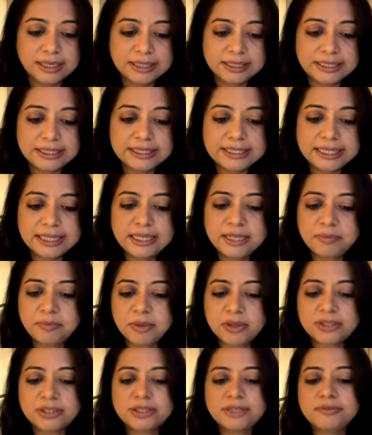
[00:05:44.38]
The daily
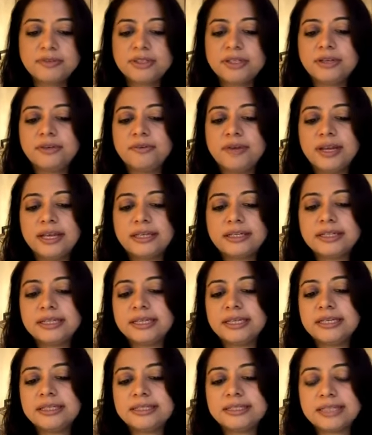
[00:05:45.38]
positivity rate
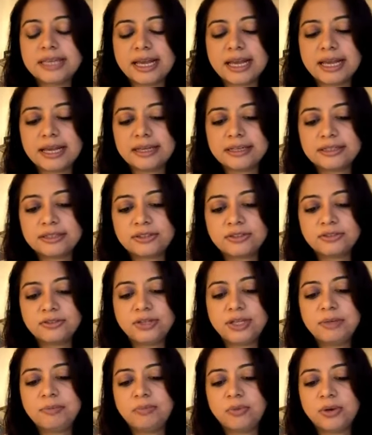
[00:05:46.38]
is at
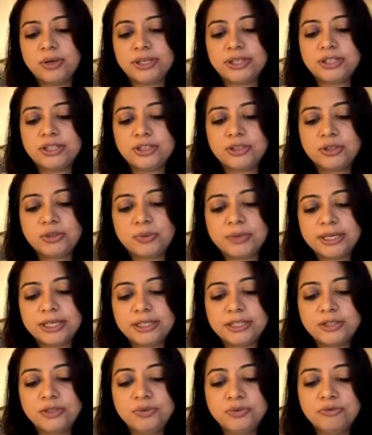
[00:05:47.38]

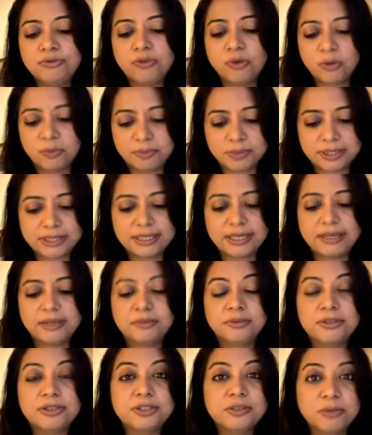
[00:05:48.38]
3.24%,
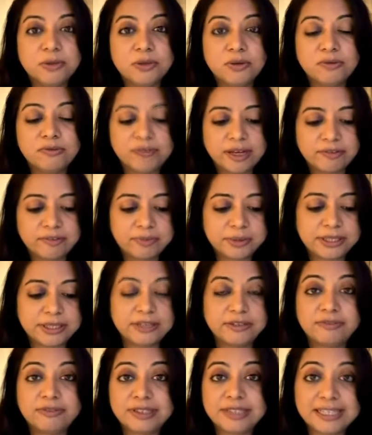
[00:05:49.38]
which is below
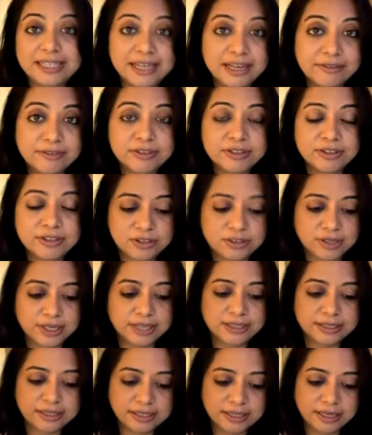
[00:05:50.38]
5% for the 11th
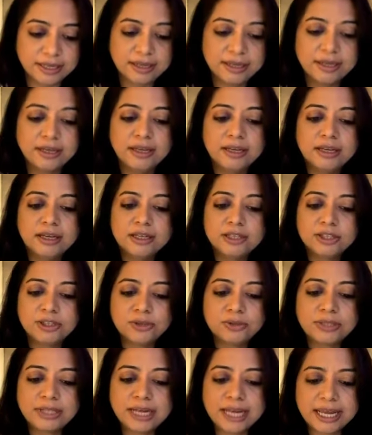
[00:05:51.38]
straight day.
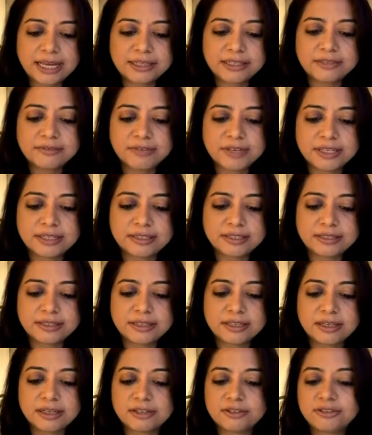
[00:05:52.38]
Total active cases
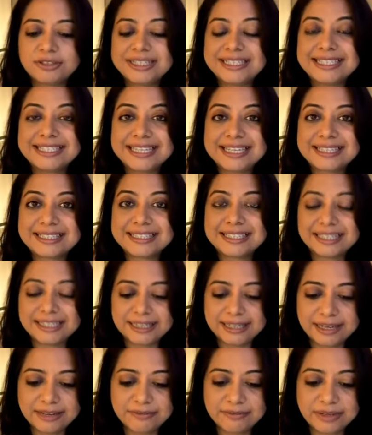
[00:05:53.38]
in the country is less than
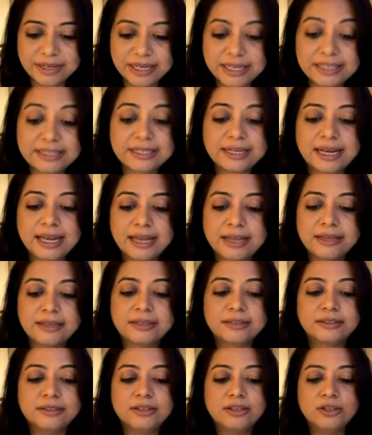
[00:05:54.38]
8
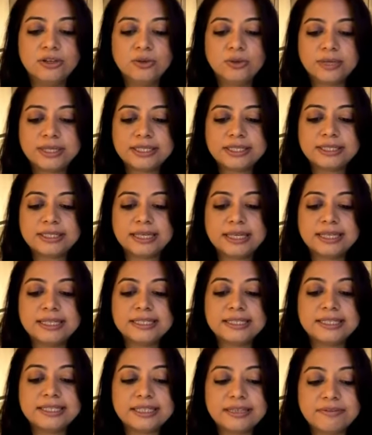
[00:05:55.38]
lakh, the lowest
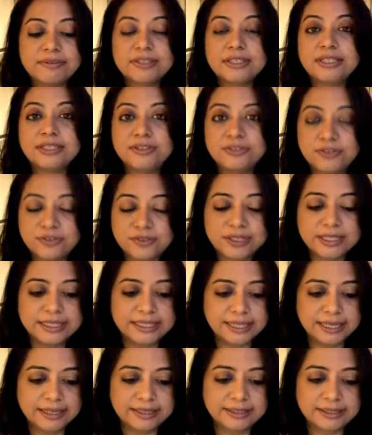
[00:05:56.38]
in 73
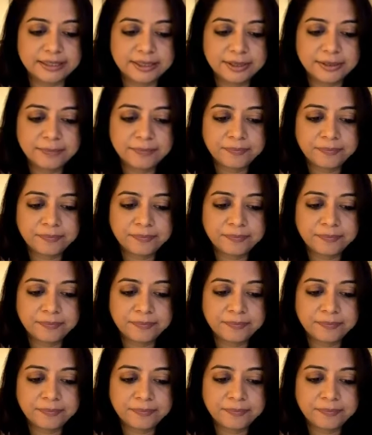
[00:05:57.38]
days.